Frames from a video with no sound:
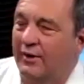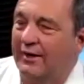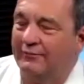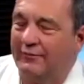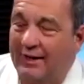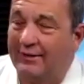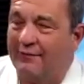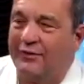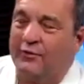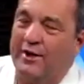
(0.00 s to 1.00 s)
I love the
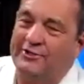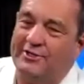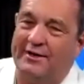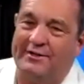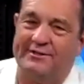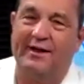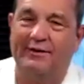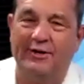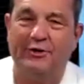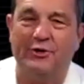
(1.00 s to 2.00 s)
question. And it's not,
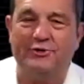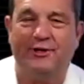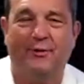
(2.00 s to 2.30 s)
usually when